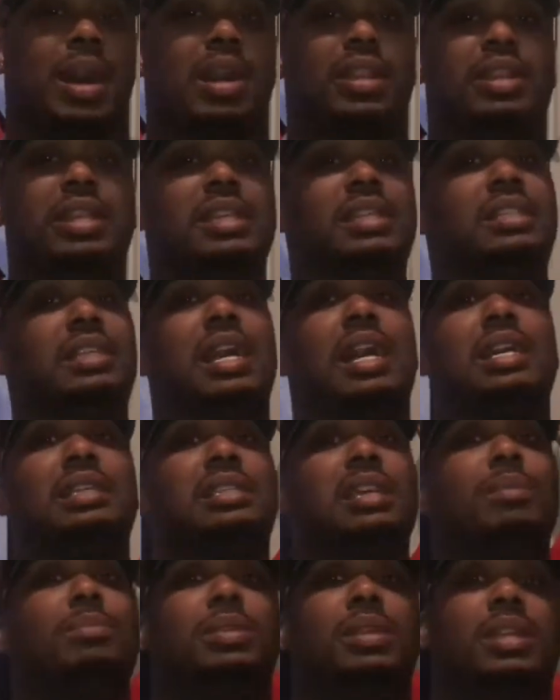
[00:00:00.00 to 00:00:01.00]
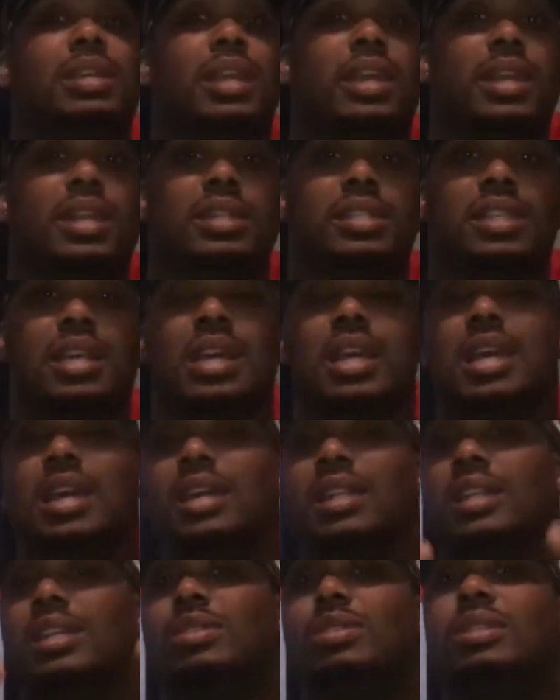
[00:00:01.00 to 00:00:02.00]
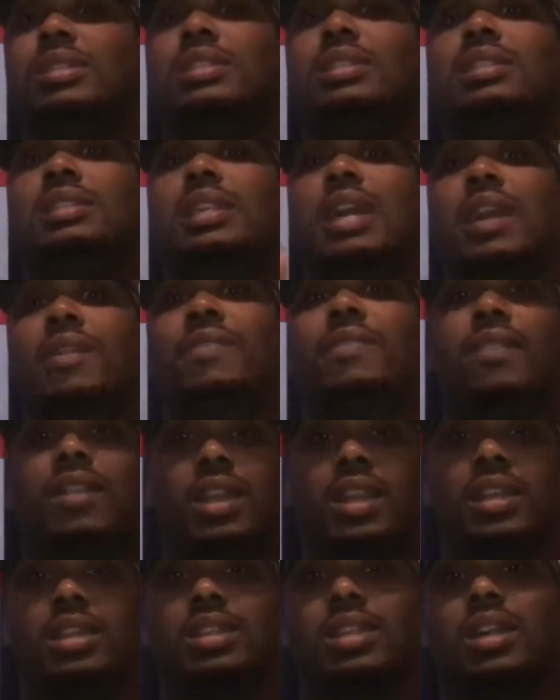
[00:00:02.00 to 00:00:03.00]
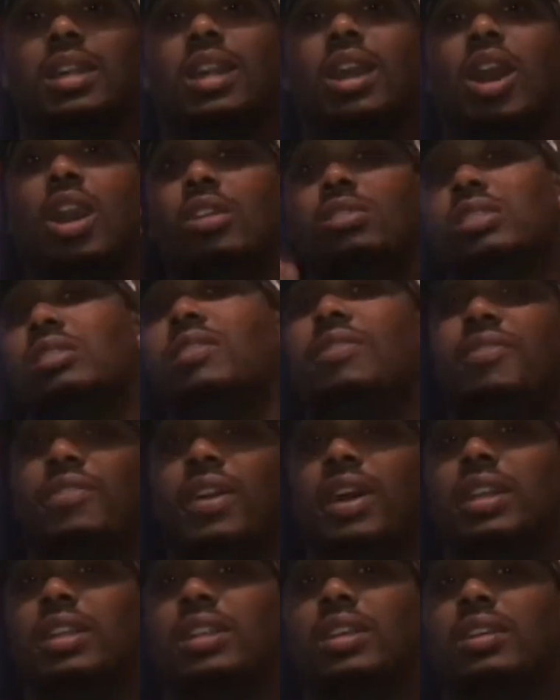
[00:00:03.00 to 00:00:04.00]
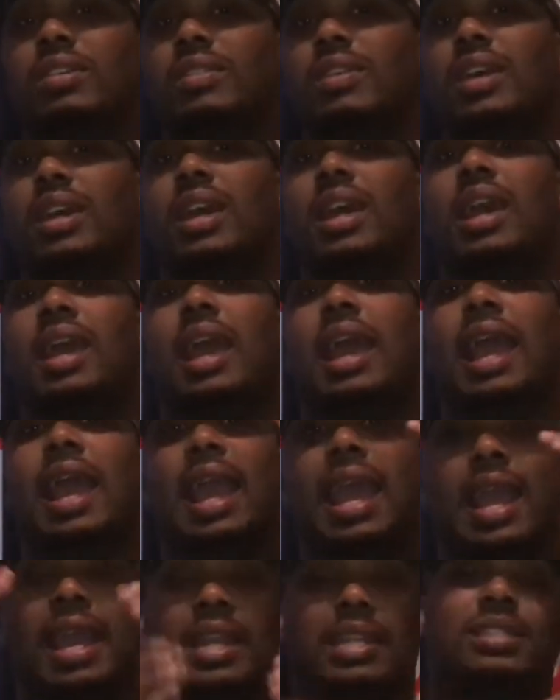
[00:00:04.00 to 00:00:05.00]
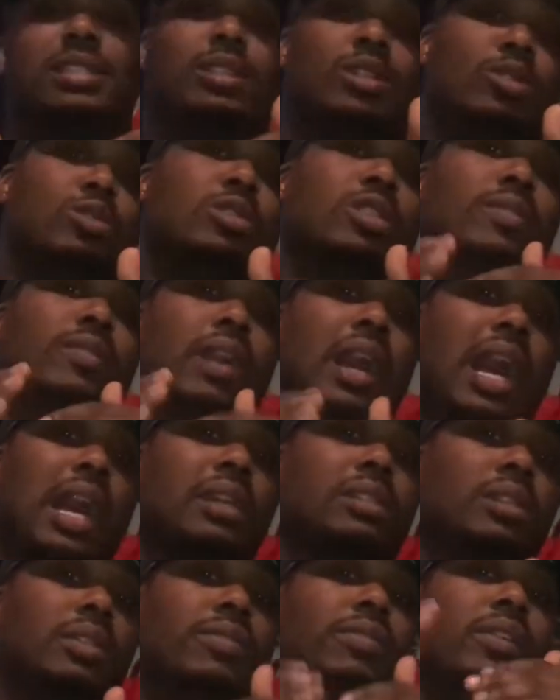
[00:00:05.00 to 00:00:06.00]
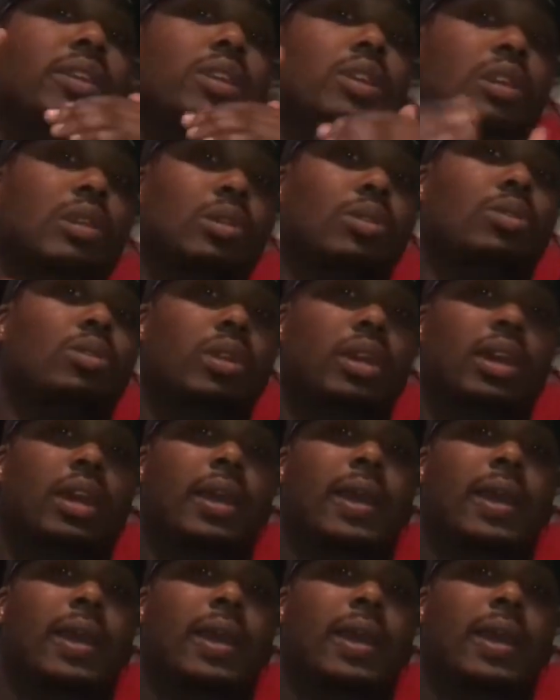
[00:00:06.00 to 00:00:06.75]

out these last couple of years, this is definitely the cost-effective and exclusive option for you.